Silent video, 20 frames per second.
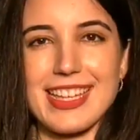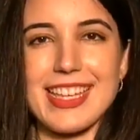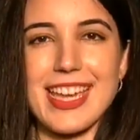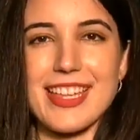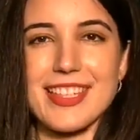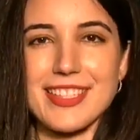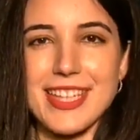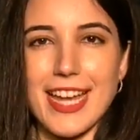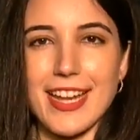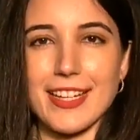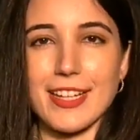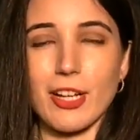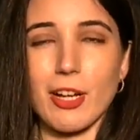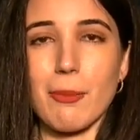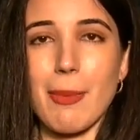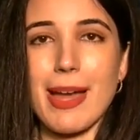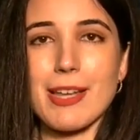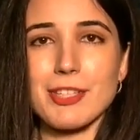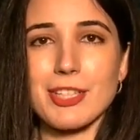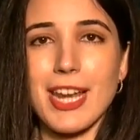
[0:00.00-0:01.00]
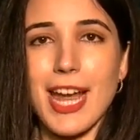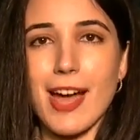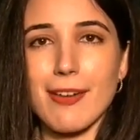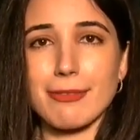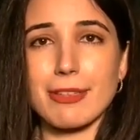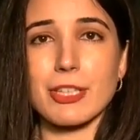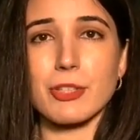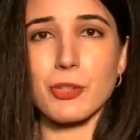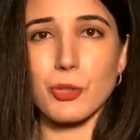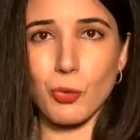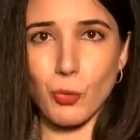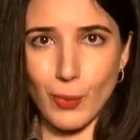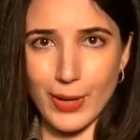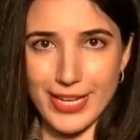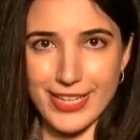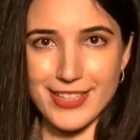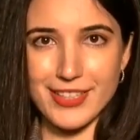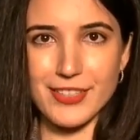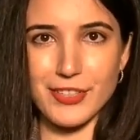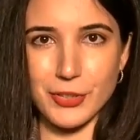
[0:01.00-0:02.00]
Yes, Danielle, imagine having
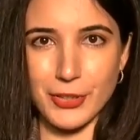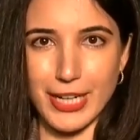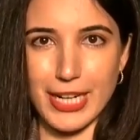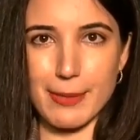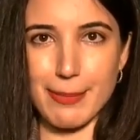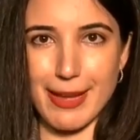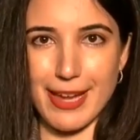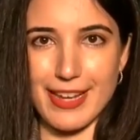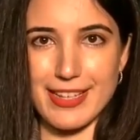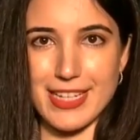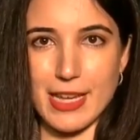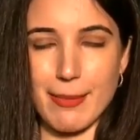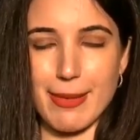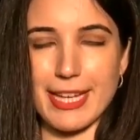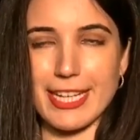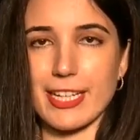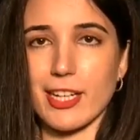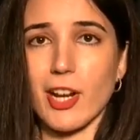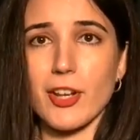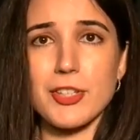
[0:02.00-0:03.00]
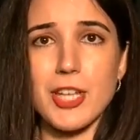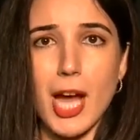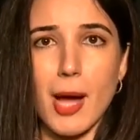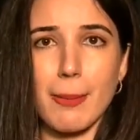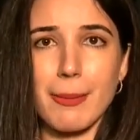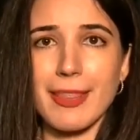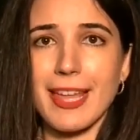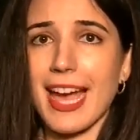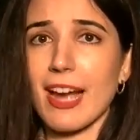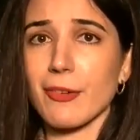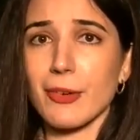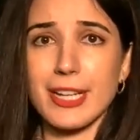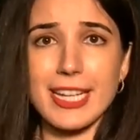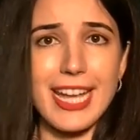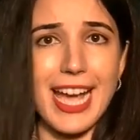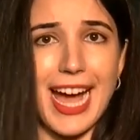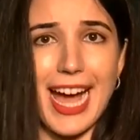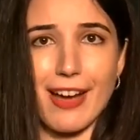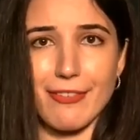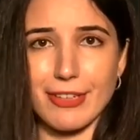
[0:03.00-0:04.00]
twins during a pandemic and on top of that
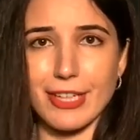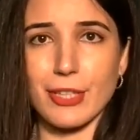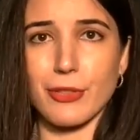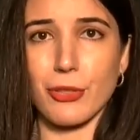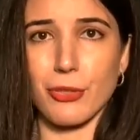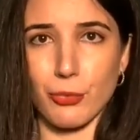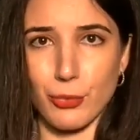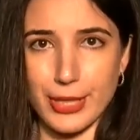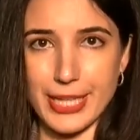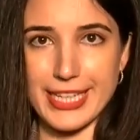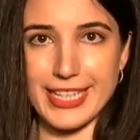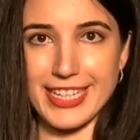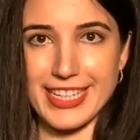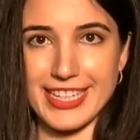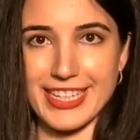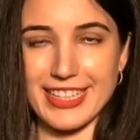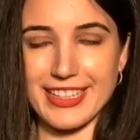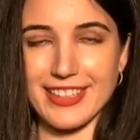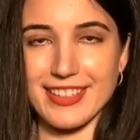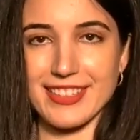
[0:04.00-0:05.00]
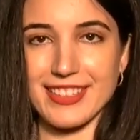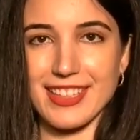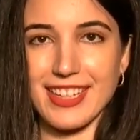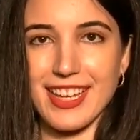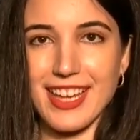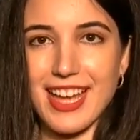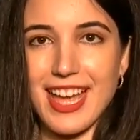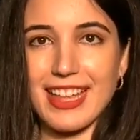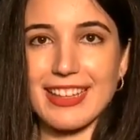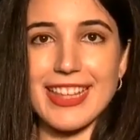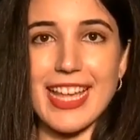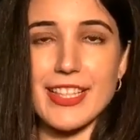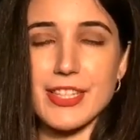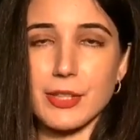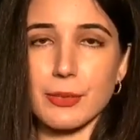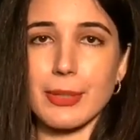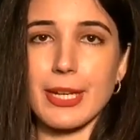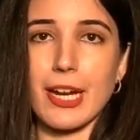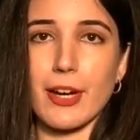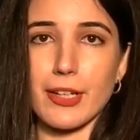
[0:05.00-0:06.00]
already having three kids.
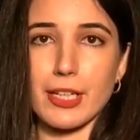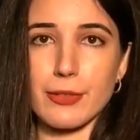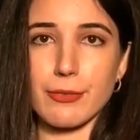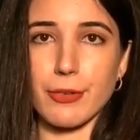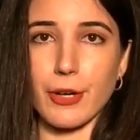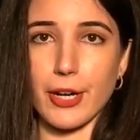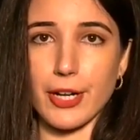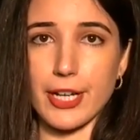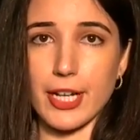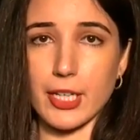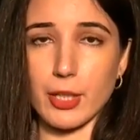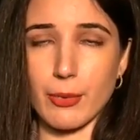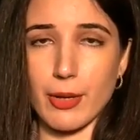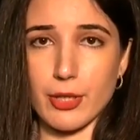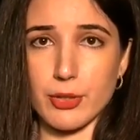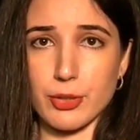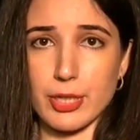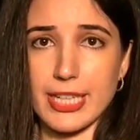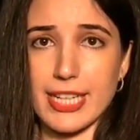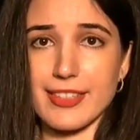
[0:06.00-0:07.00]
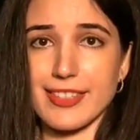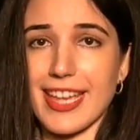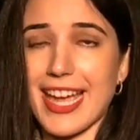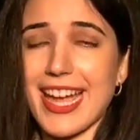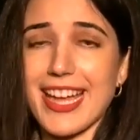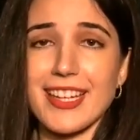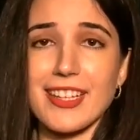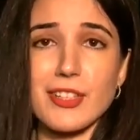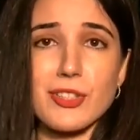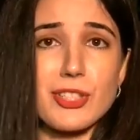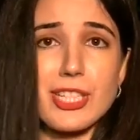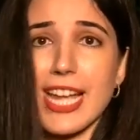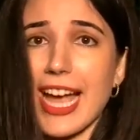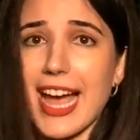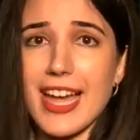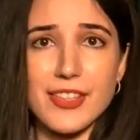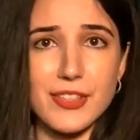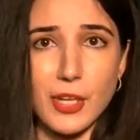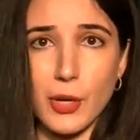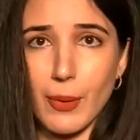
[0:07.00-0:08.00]
That's the reality for Ariana Rodriguez, and she
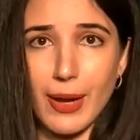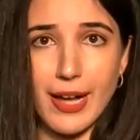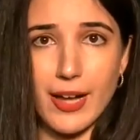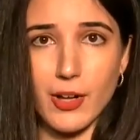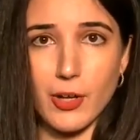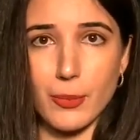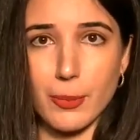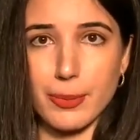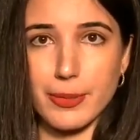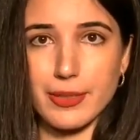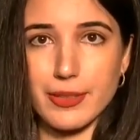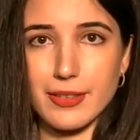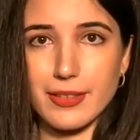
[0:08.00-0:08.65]
has no help.